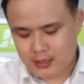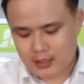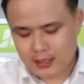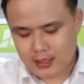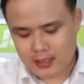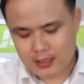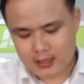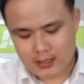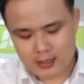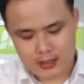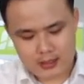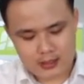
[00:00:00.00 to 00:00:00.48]

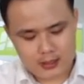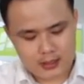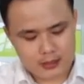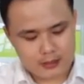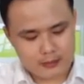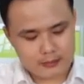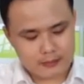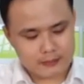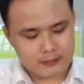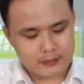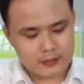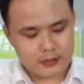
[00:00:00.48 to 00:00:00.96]
like this.
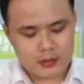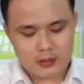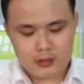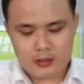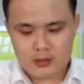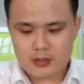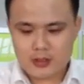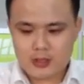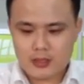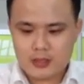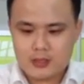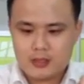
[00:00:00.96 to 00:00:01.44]

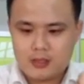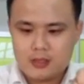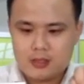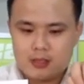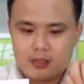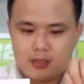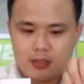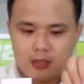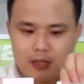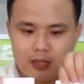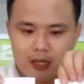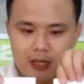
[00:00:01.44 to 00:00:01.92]
This
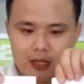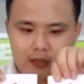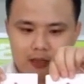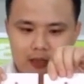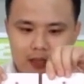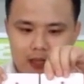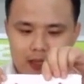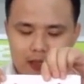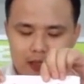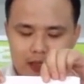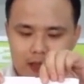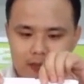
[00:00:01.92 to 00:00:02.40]
is another
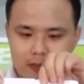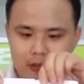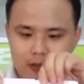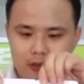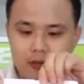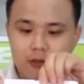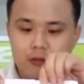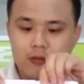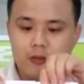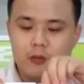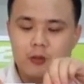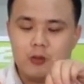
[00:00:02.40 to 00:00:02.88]

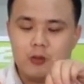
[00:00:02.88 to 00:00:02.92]
customer,